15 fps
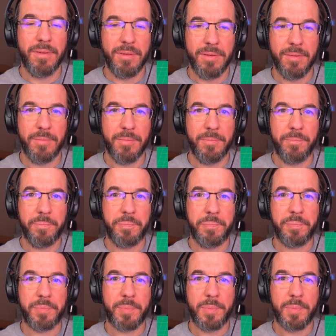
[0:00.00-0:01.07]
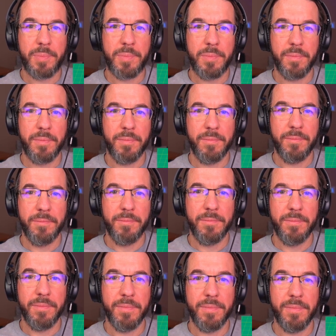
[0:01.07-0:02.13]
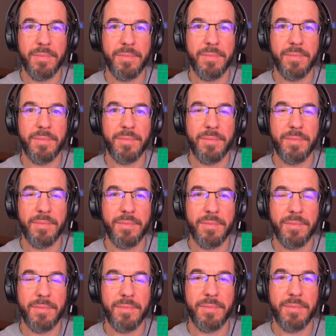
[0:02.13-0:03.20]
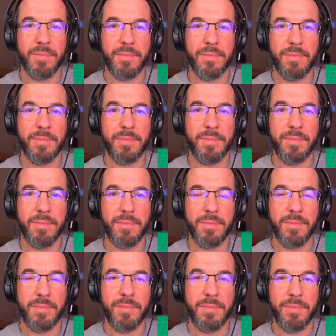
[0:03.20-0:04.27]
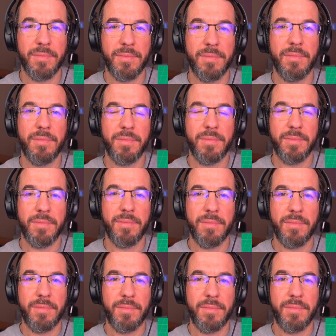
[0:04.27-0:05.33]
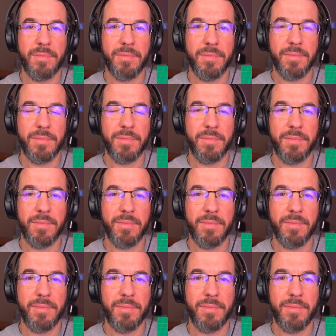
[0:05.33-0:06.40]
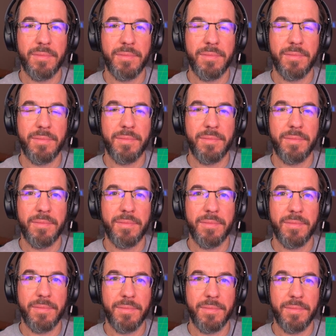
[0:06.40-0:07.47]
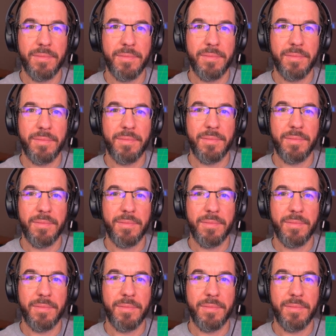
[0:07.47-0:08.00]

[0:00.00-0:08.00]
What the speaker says: (silent)